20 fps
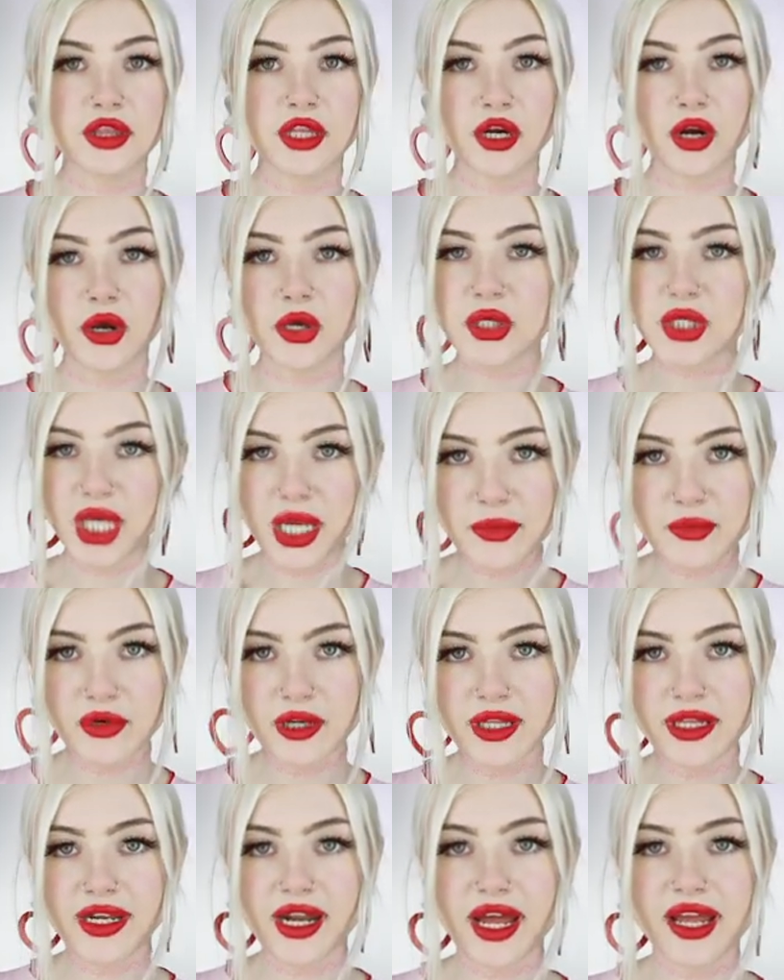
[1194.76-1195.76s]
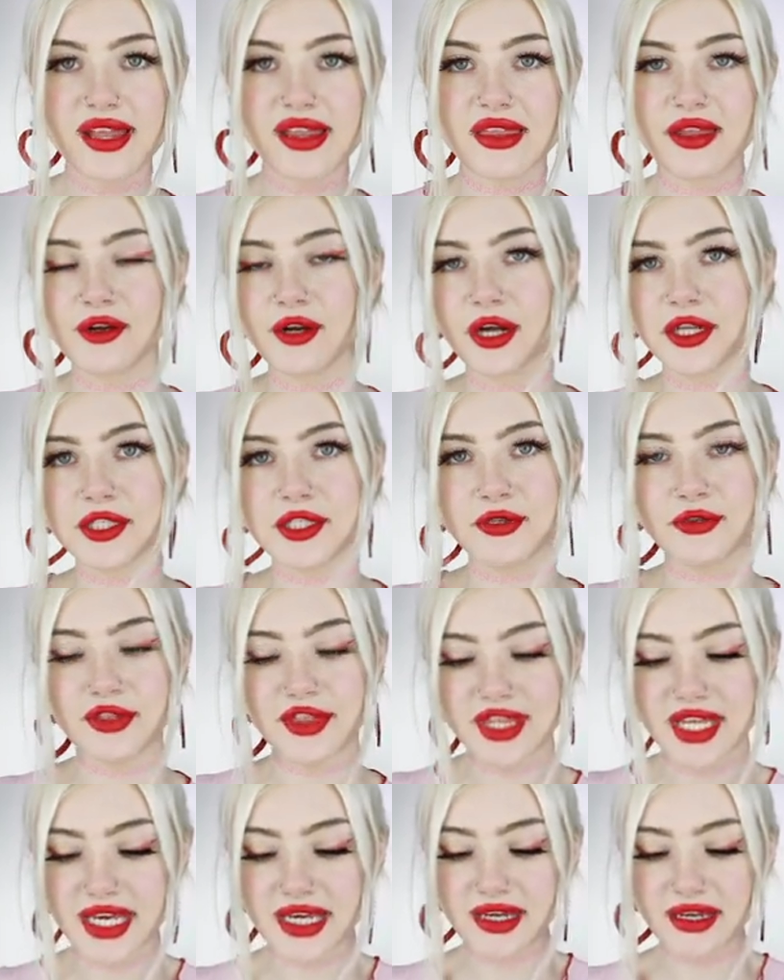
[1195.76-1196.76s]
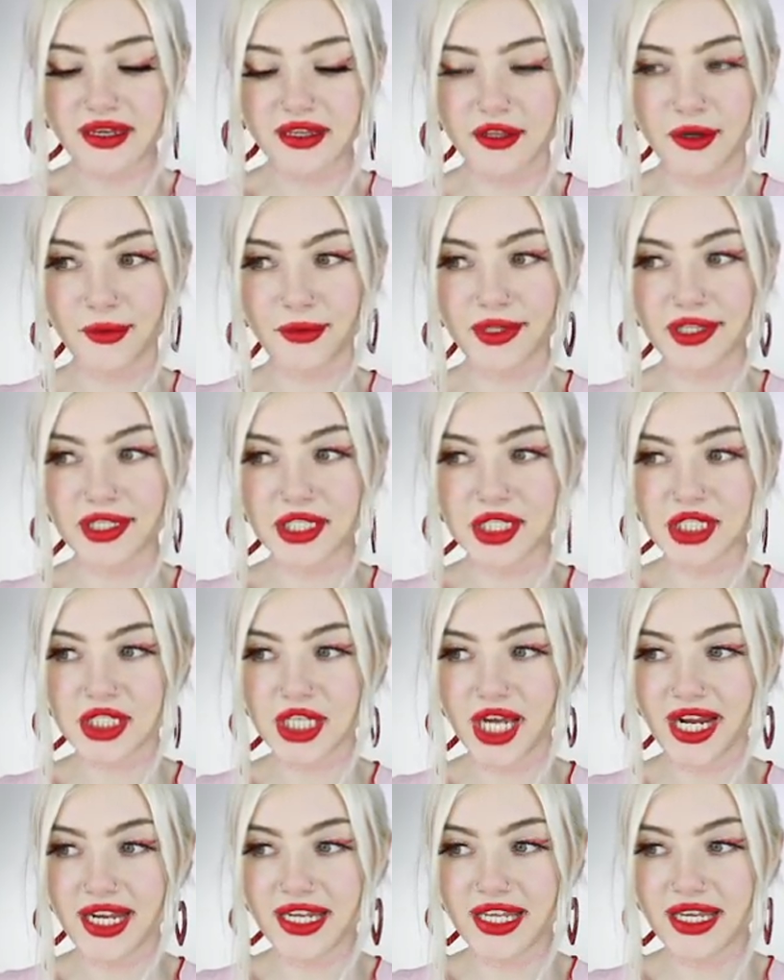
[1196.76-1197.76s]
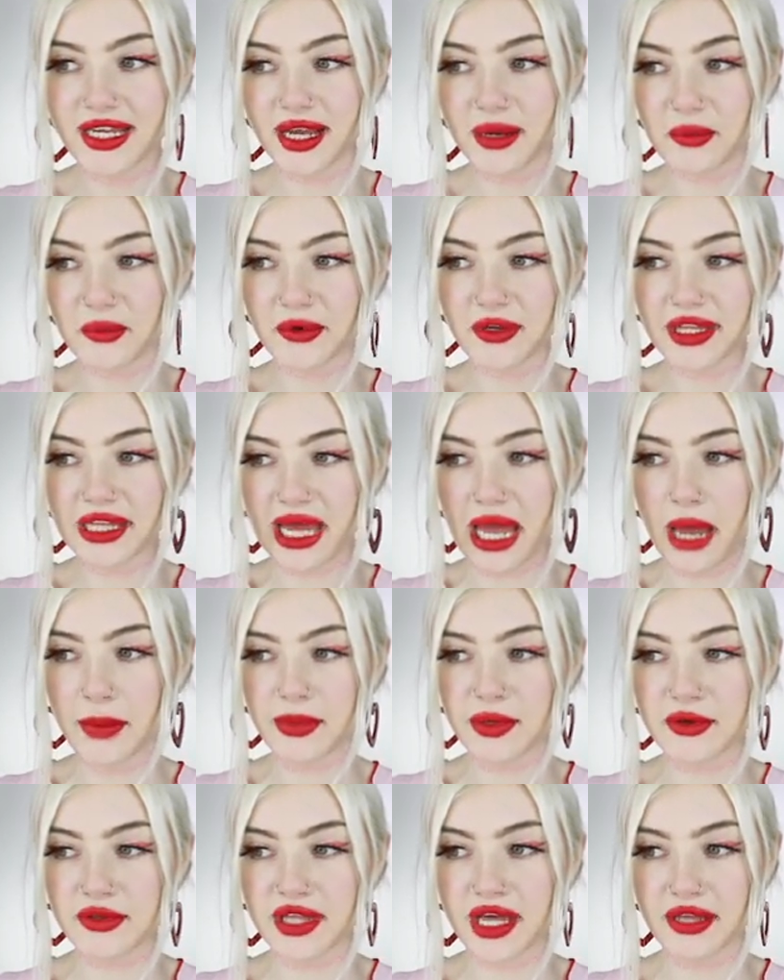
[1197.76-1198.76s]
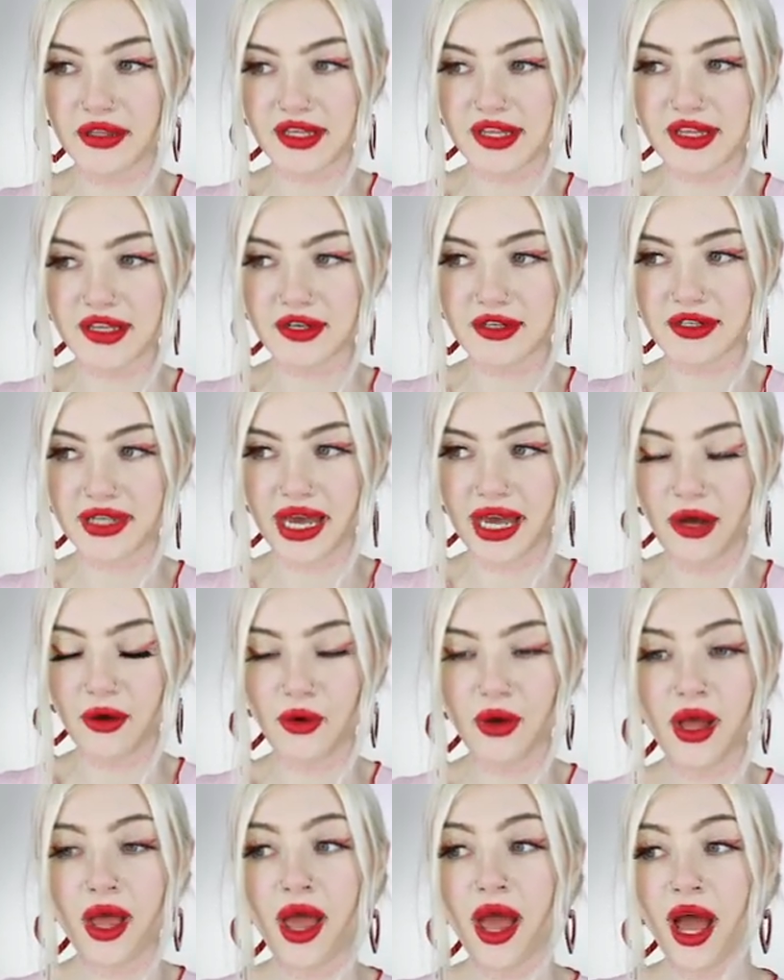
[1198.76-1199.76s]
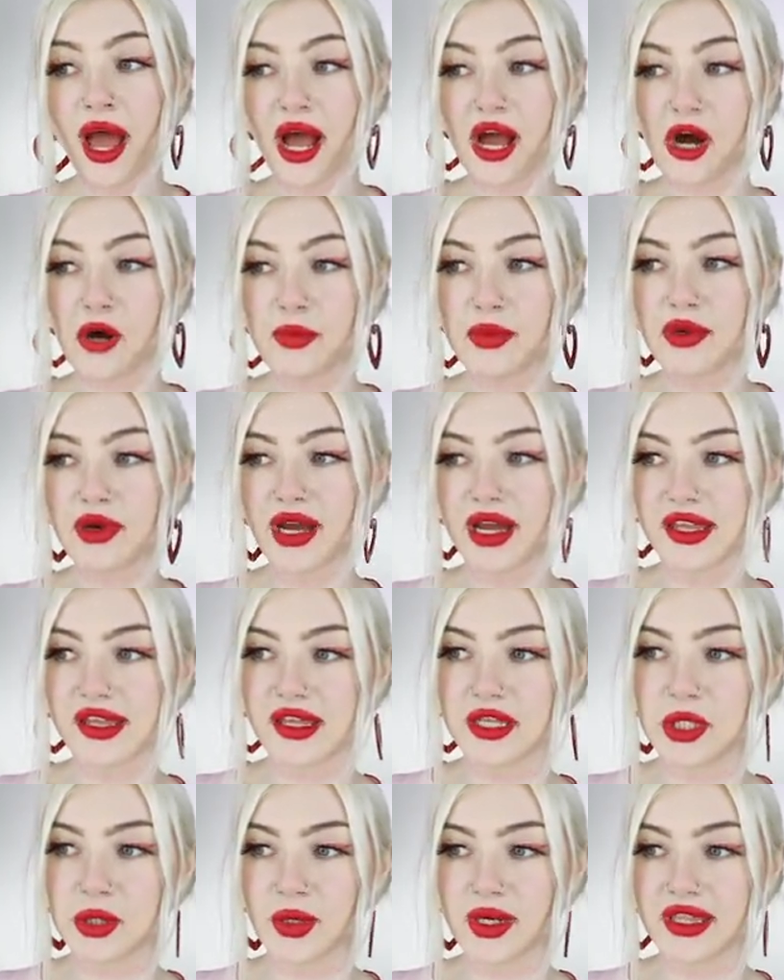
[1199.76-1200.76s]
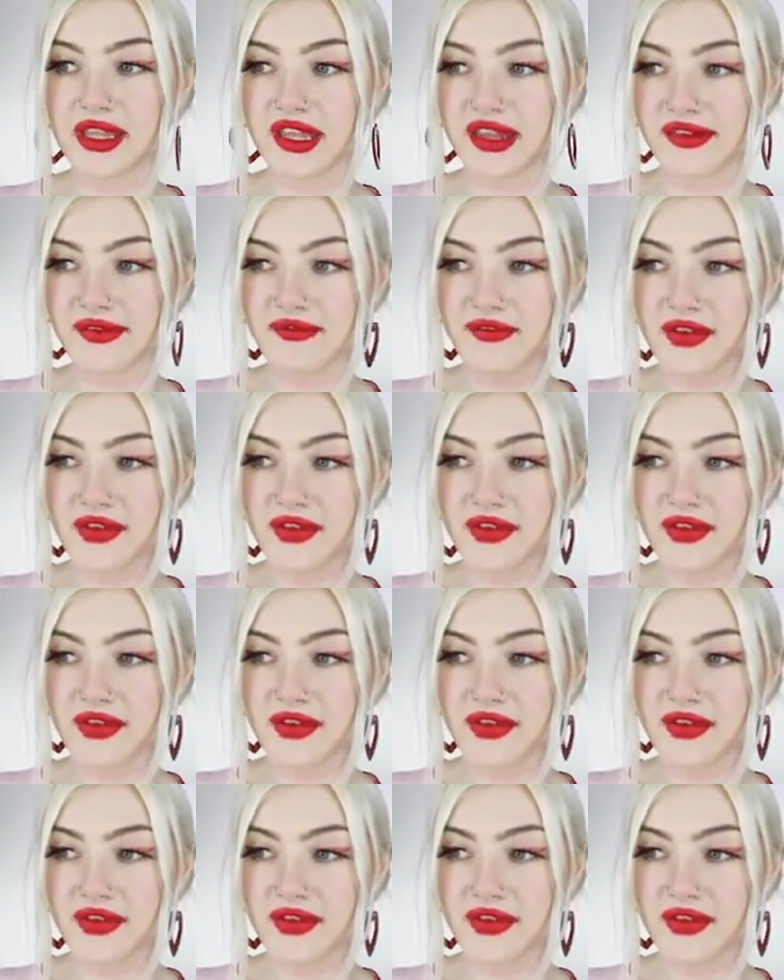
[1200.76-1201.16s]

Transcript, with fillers: They're all shaped really nice. They're not too thick. They're really shiny. I'm really happy with how these turned out. I hope you guys enjoyed this